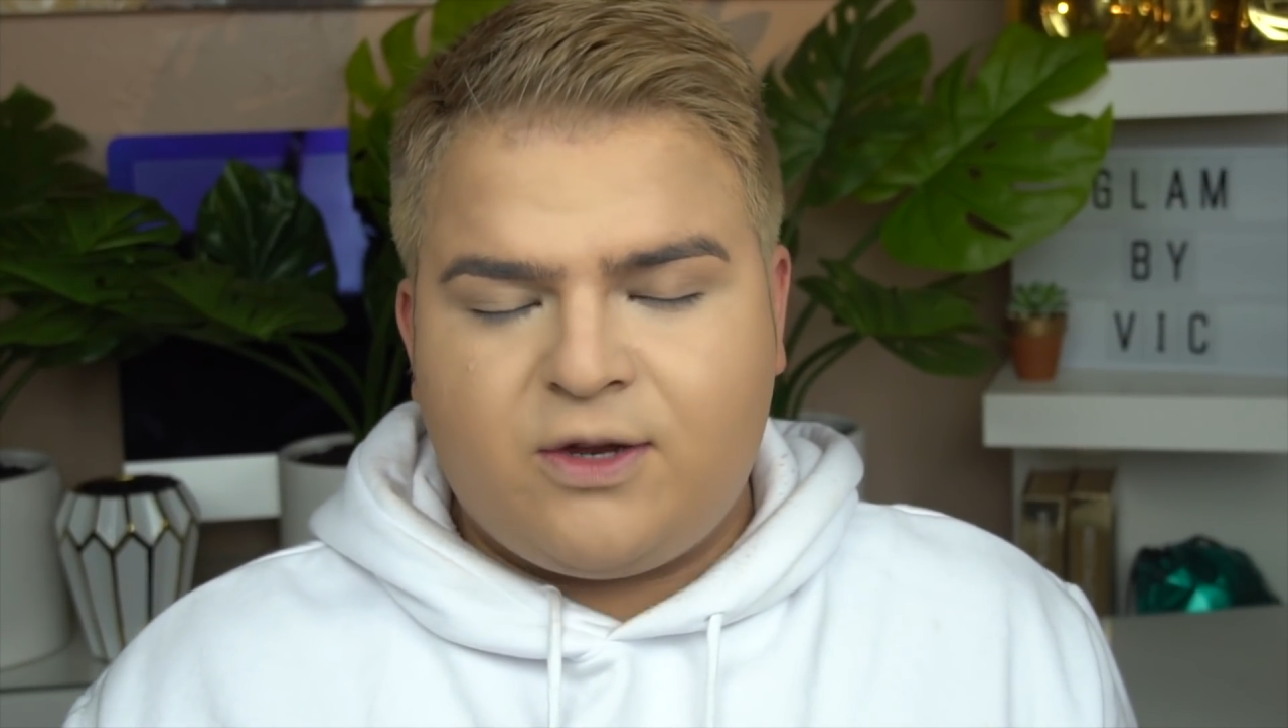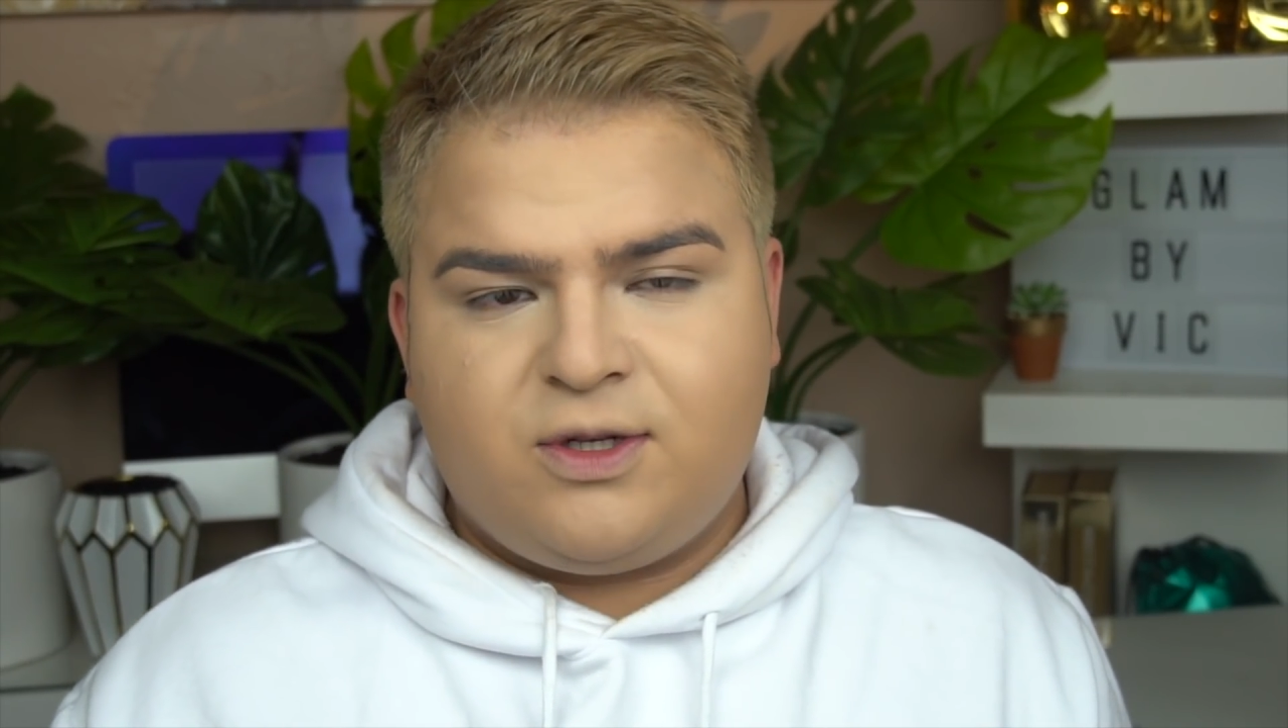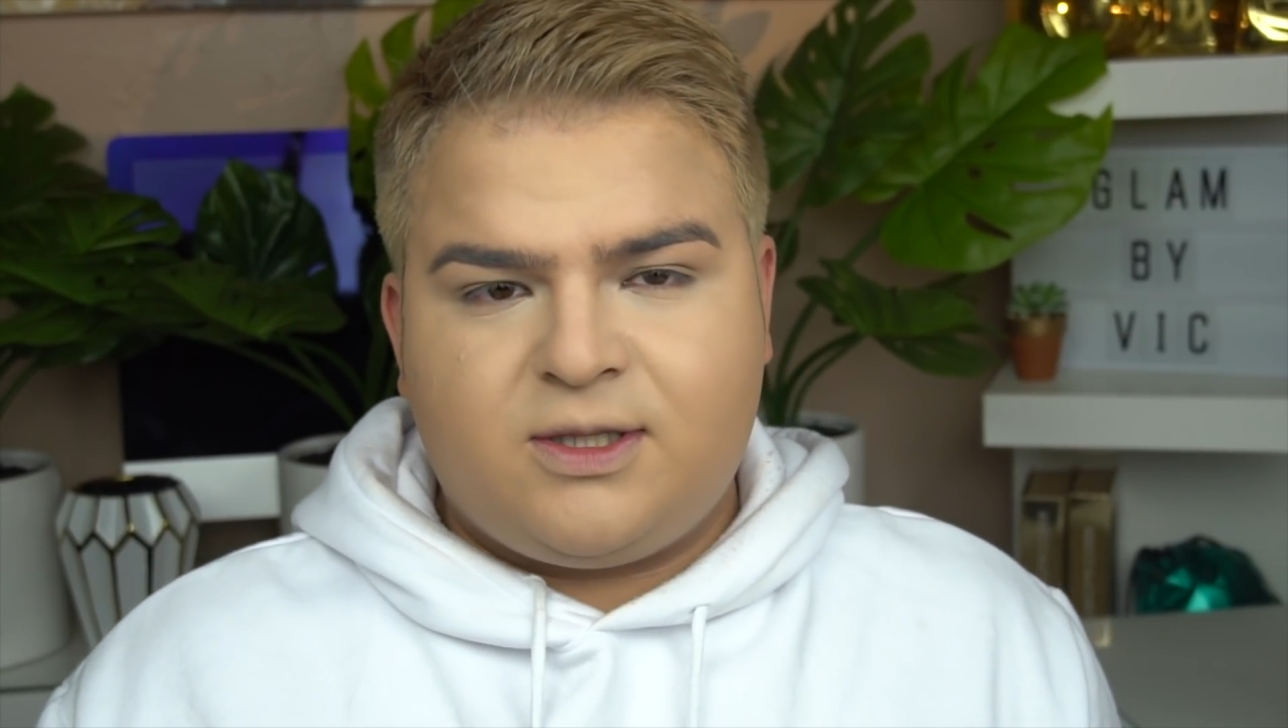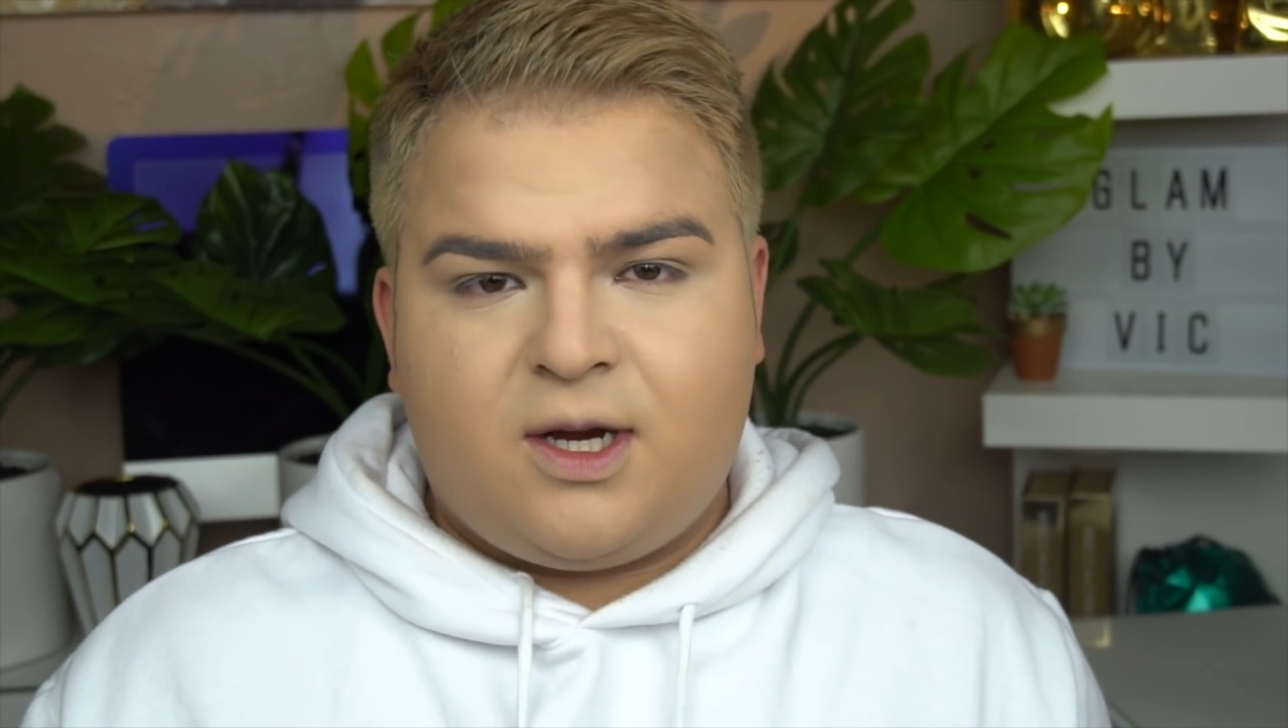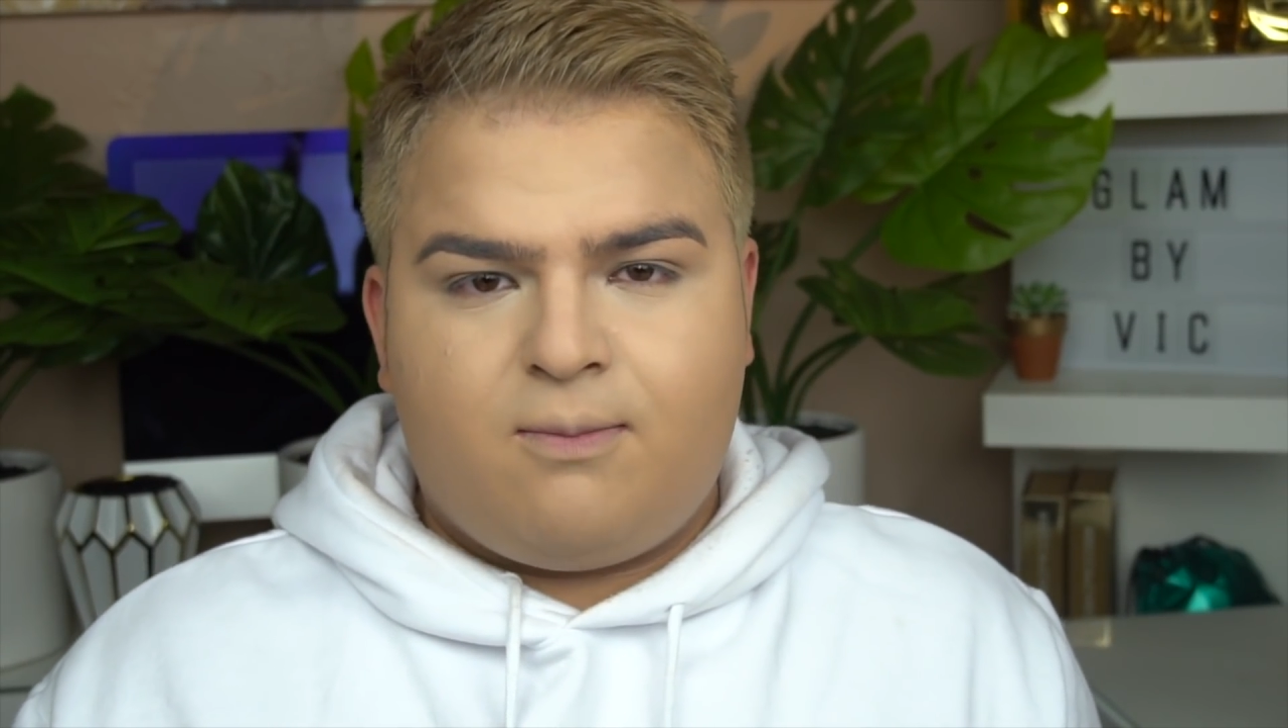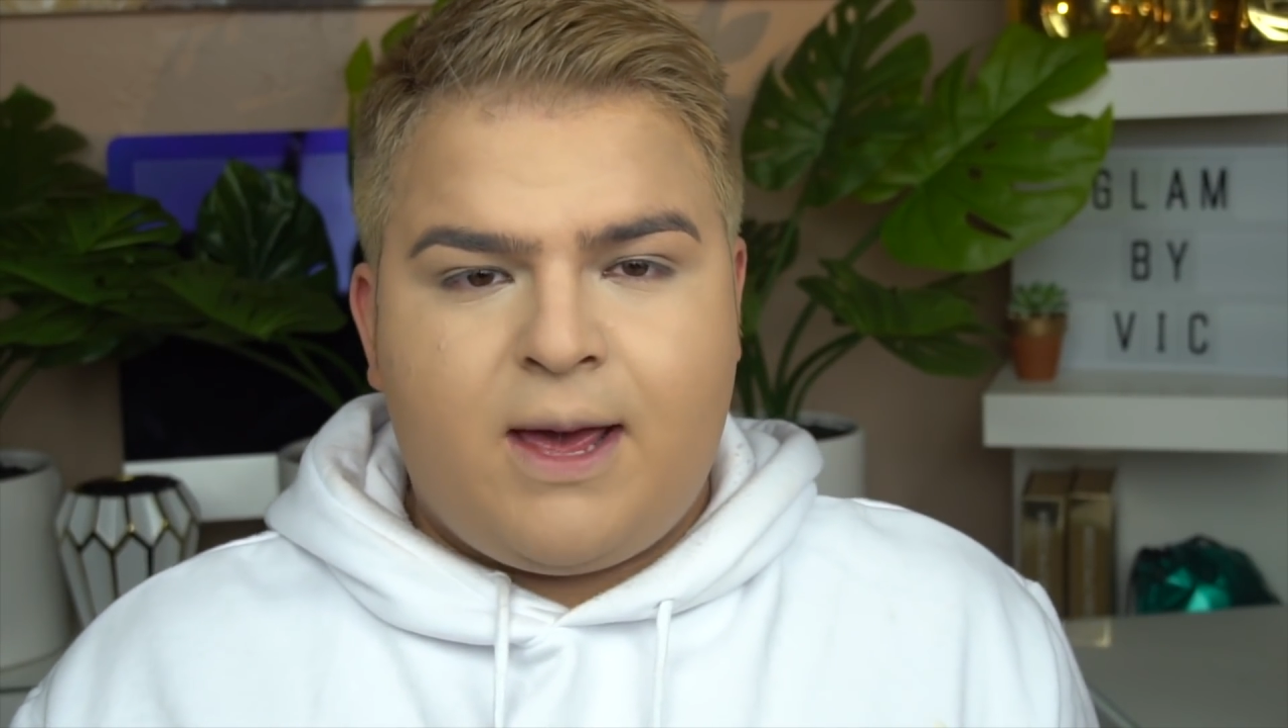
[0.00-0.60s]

Patrick Star